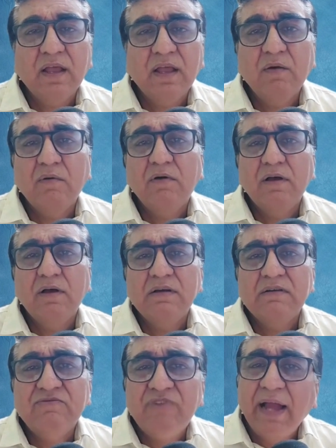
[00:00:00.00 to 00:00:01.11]
Now,
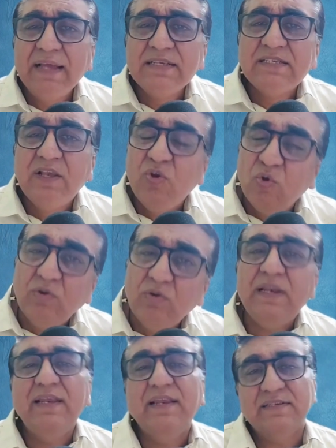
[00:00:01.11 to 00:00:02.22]
why is
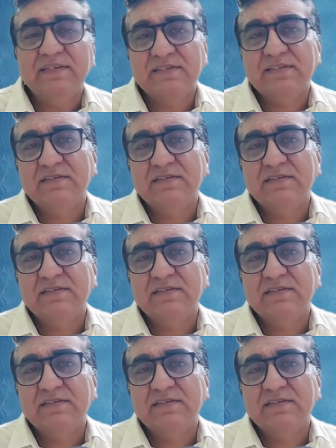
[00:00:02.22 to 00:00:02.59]
loneliness